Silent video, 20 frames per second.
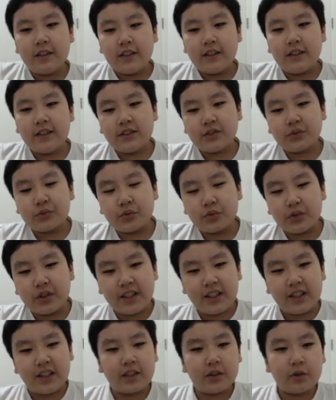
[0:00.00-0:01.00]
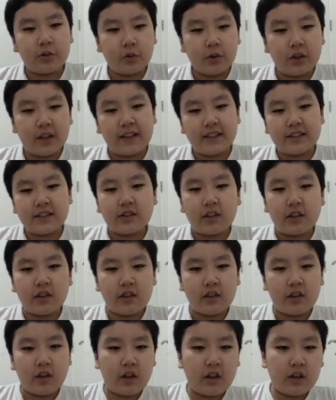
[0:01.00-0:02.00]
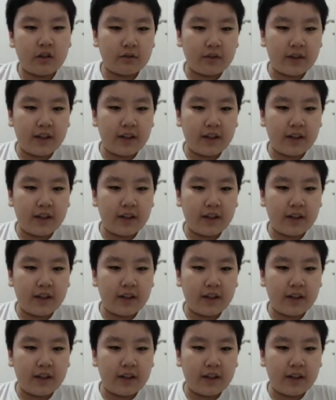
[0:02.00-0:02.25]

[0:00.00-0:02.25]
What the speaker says: this is really cool. It's all